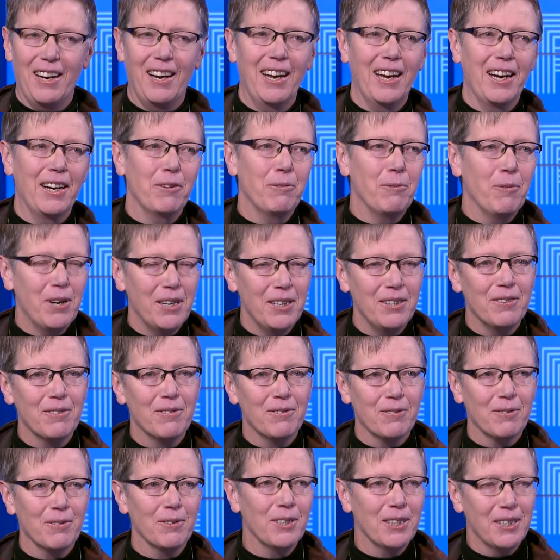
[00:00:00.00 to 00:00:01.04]
I had
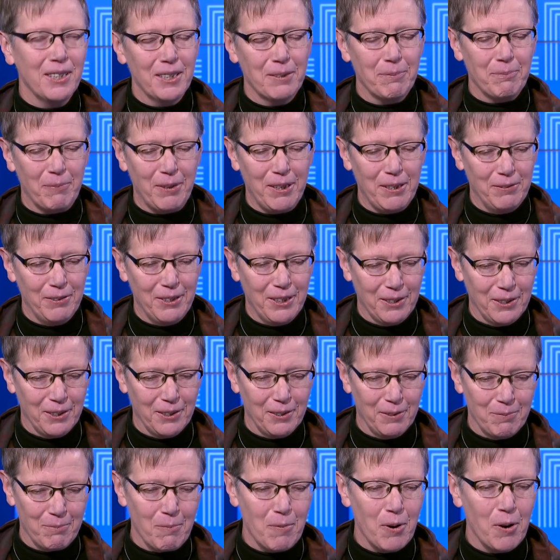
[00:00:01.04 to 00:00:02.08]
one really
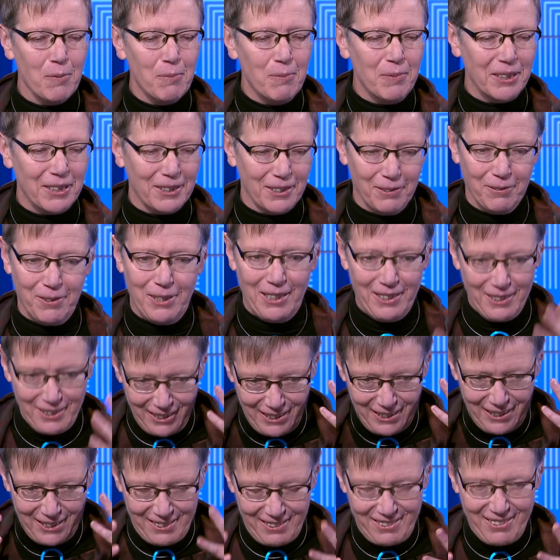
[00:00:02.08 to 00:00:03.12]
pivotal moment when
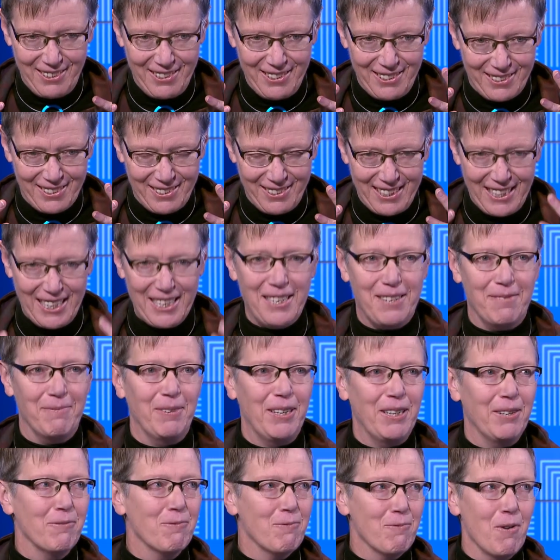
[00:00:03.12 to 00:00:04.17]
it just hit
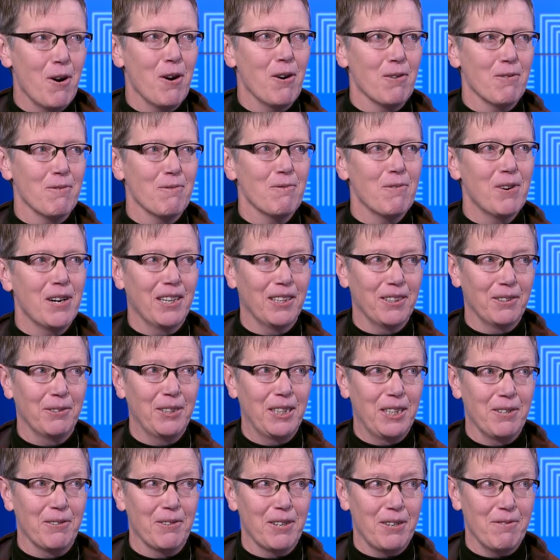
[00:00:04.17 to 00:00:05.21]
me whoa, where are we
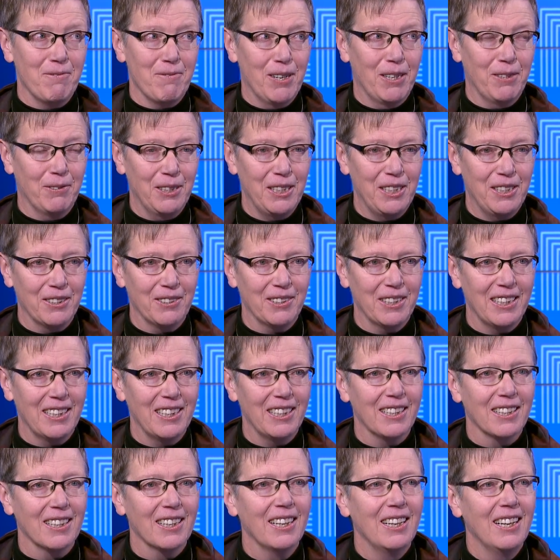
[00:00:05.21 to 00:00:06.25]
going? What are we doing
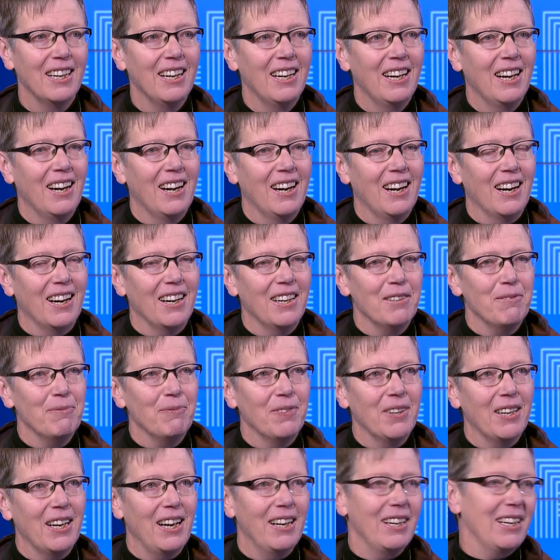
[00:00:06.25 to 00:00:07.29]
here?
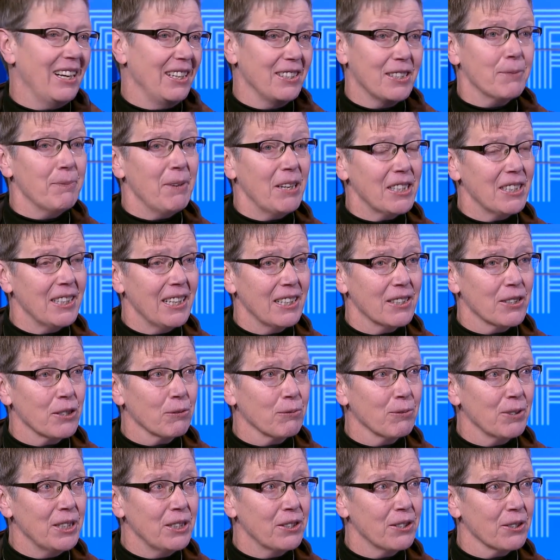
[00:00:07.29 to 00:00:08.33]
Um, especially as a
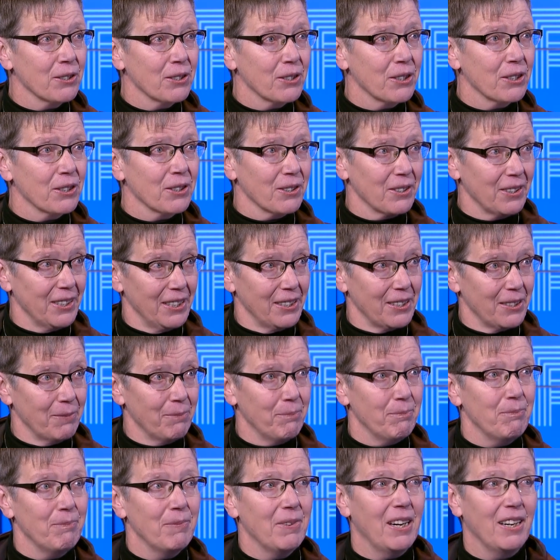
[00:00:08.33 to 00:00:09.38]
researcher that's,
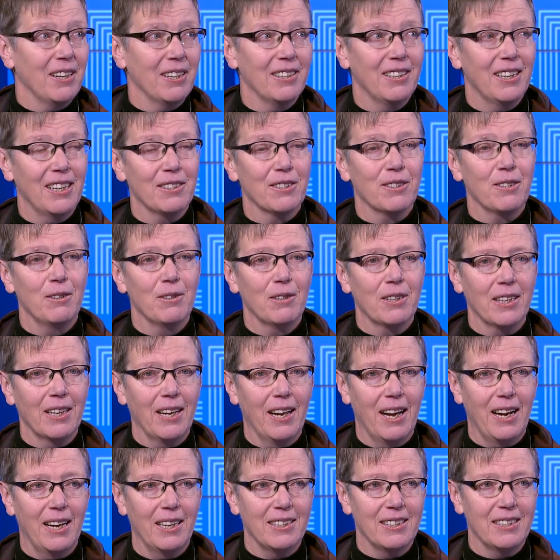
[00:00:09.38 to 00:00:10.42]
uh, that's
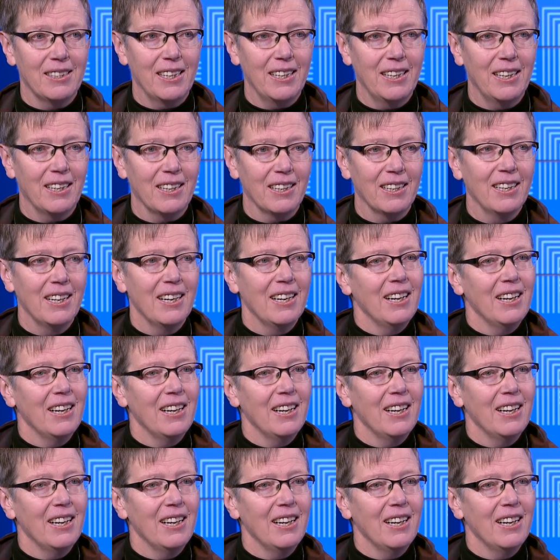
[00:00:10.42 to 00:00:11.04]
looking at data.